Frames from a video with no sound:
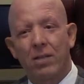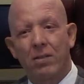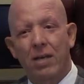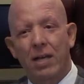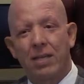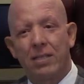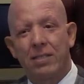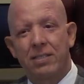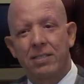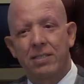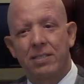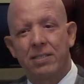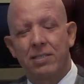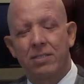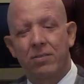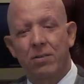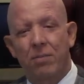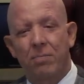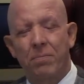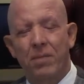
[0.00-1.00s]
lights,
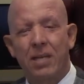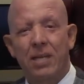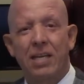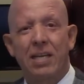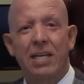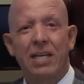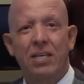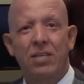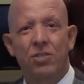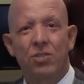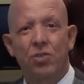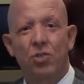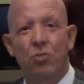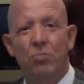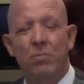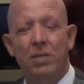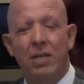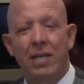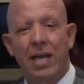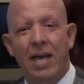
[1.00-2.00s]
so I'm thinking he
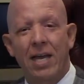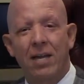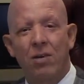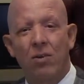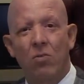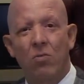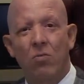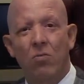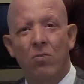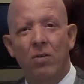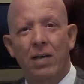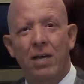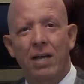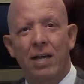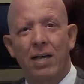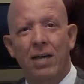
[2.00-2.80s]
assumed that he had no